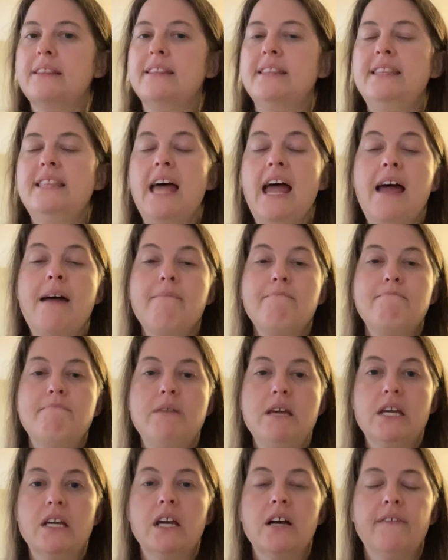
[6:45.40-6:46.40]
that
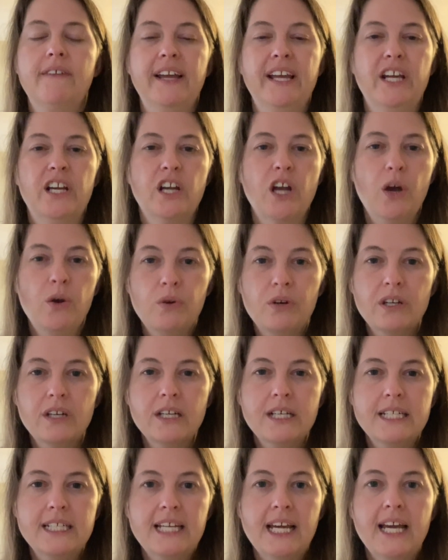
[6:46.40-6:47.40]
big of a
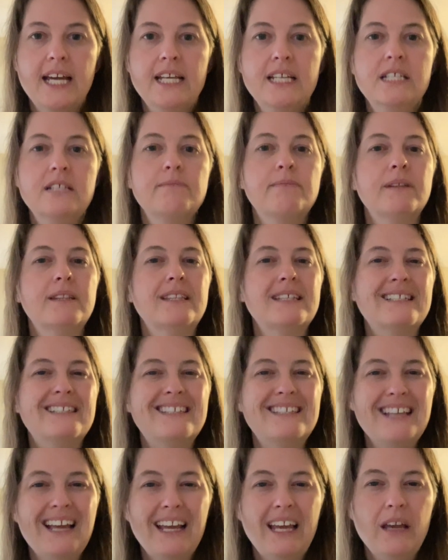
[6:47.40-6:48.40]
coconut taste, but the
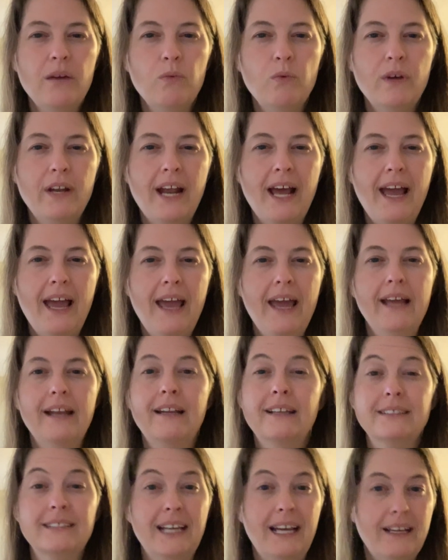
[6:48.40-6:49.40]
second one I had,
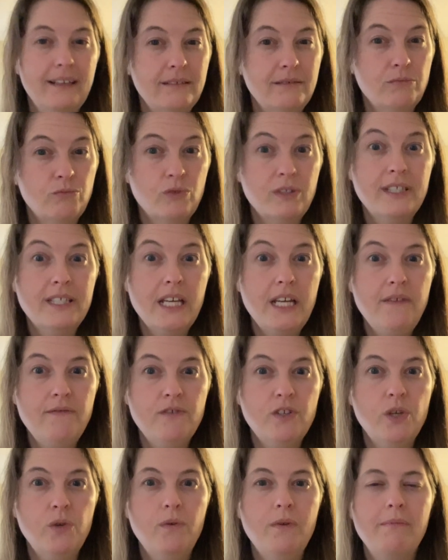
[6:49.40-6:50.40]
because I had received
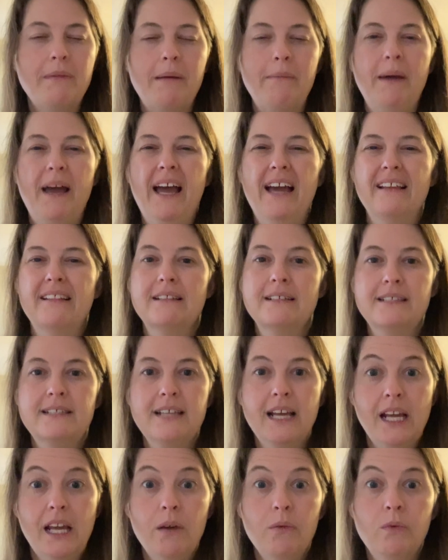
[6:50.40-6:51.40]
2 in my pack, the
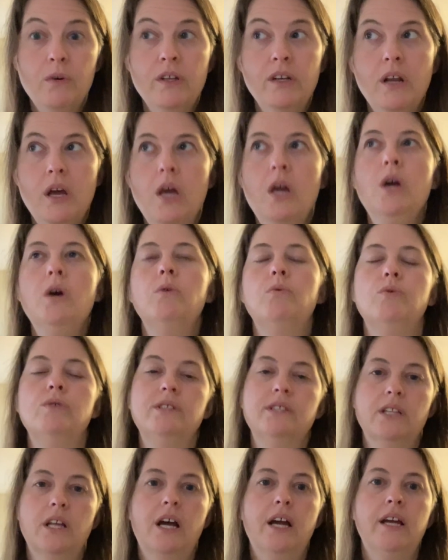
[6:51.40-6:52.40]
second one
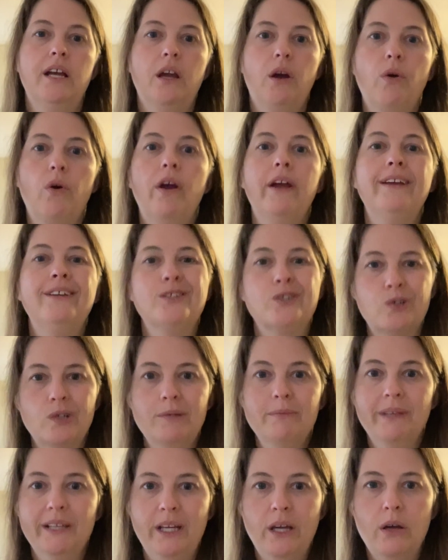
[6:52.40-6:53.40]
was like
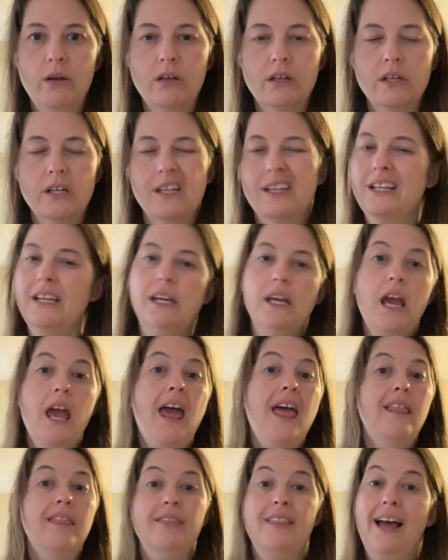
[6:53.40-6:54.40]
extremely coconutty.
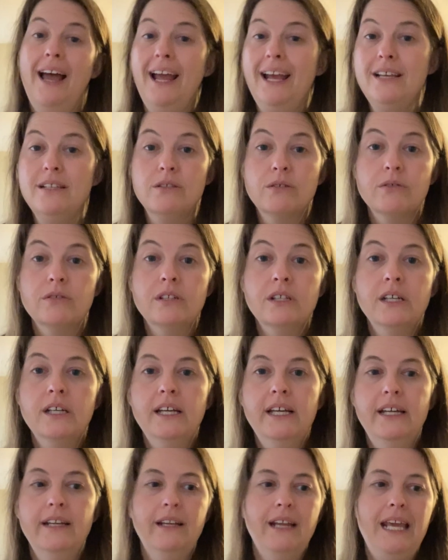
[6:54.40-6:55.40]
The
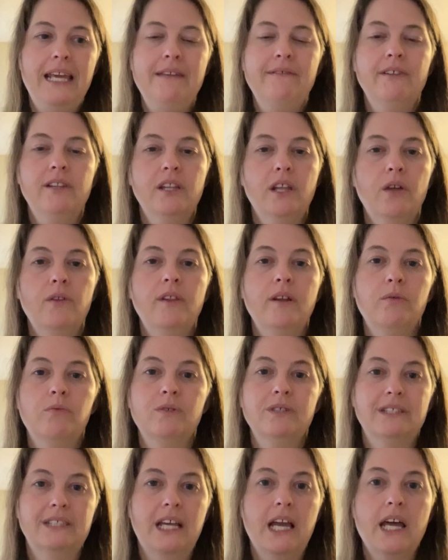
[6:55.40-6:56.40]
hazelnut, even though there
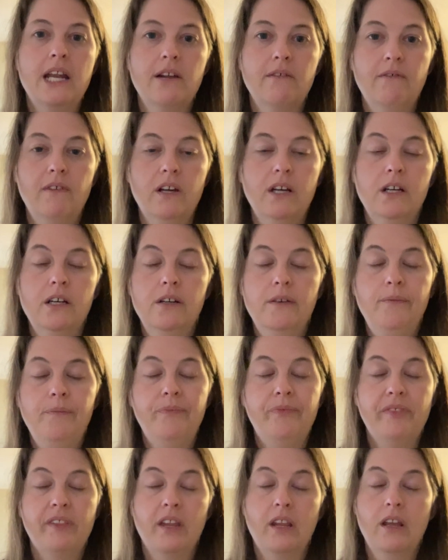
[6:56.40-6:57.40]
was kind of
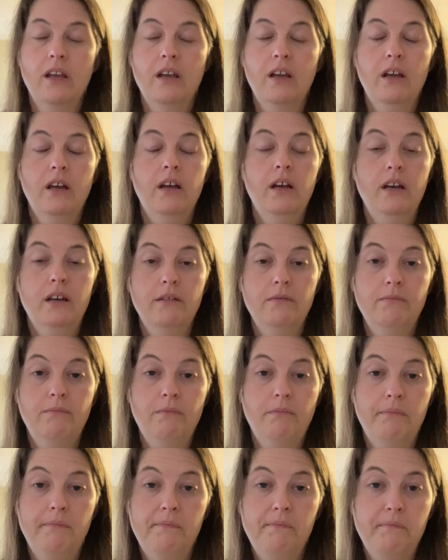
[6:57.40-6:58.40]
a
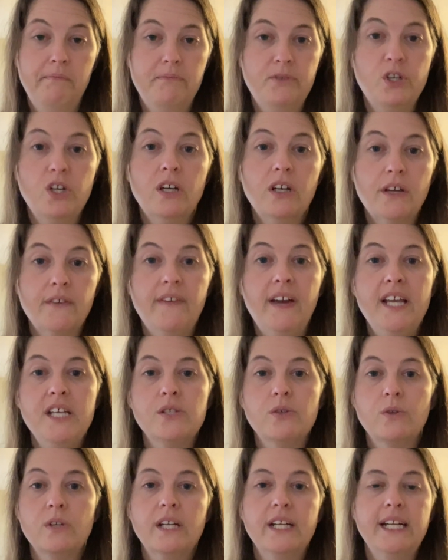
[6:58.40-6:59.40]
chunk of
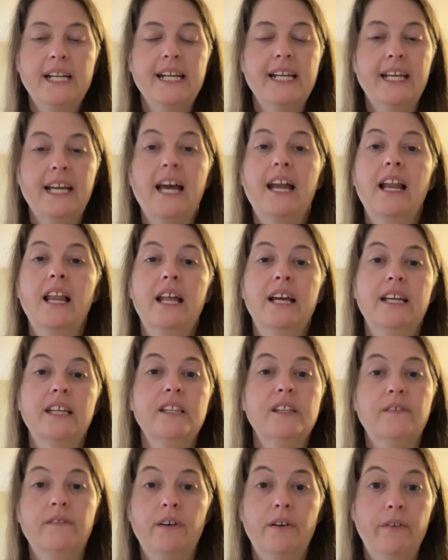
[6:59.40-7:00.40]
hazelnut in it, kind of like in
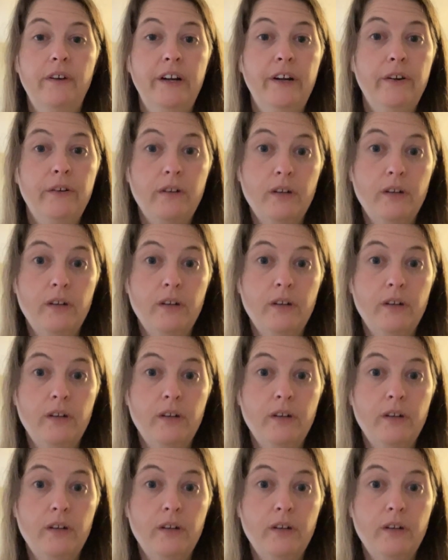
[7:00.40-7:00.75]
the Ferrero